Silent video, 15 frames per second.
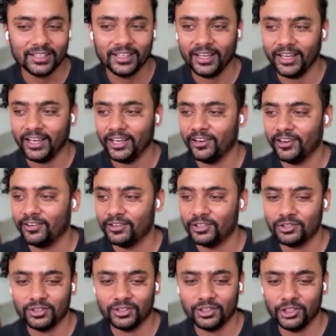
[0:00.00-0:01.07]
in
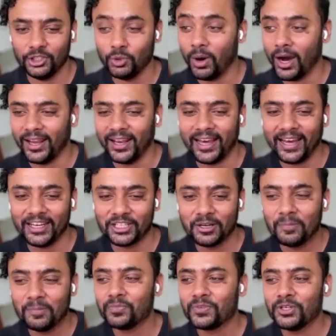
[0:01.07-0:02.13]
UI land,
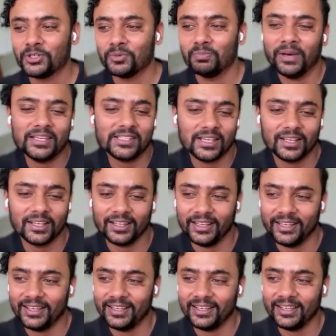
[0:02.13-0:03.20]
to
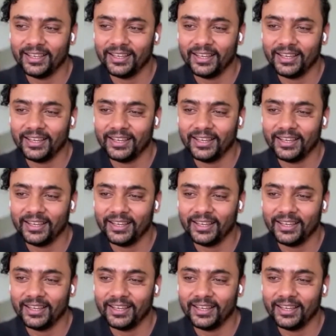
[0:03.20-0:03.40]
basically